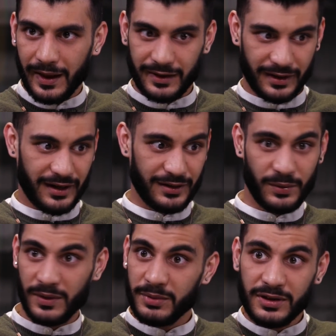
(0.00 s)
And like, I
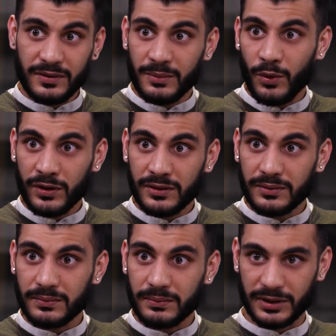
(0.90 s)
don't want to be a Remoaner
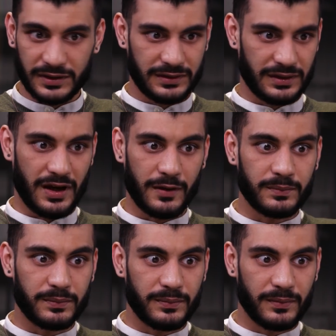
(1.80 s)
because
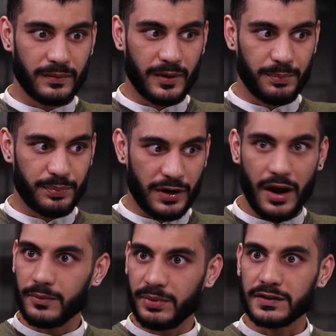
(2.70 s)
I'm a proud